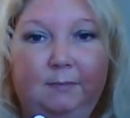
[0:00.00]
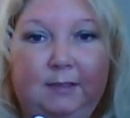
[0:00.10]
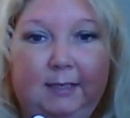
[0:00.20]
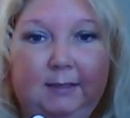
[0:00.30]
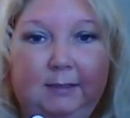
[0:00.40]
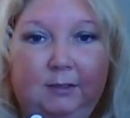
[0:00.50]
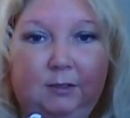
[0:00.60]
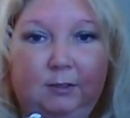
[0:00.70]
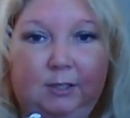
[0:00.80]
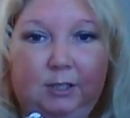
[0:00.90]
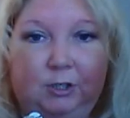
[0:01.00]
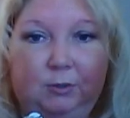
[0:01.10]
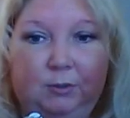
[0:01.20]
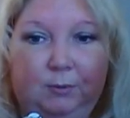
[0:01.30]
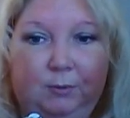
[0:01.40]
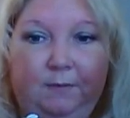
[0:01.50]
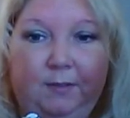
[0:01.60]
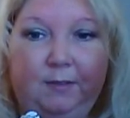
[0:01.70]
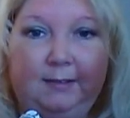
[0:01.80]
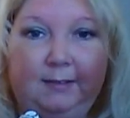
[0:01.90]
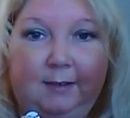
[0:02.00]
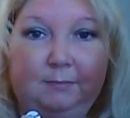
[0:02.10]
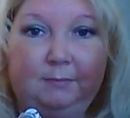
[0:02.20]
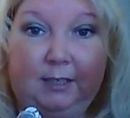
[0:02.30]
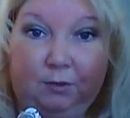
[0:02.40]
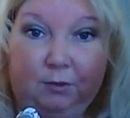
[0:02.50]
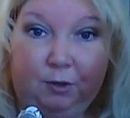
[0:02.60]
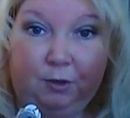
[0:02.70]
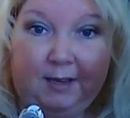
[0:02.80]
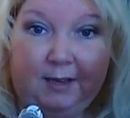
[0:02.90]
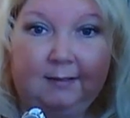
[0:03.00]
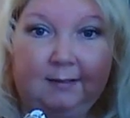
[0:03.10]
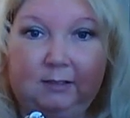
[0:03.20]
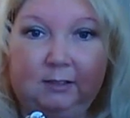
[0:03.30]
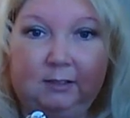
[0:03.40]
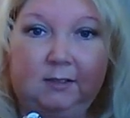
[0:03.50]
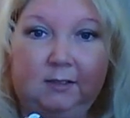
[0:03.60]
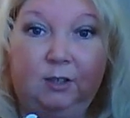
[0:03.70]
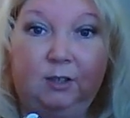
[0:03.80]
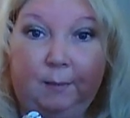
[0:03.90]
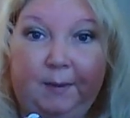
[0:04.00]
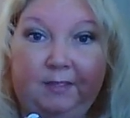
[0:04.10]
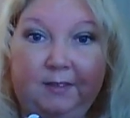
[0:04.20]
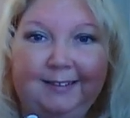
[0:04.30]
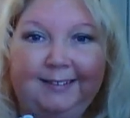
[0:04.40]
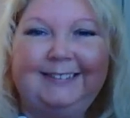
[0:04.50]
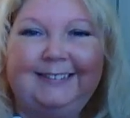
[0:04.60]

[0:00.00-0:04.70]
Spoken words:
tendons or tissues or whatever that tell you you're in pain, that's not necessarily a bad thing.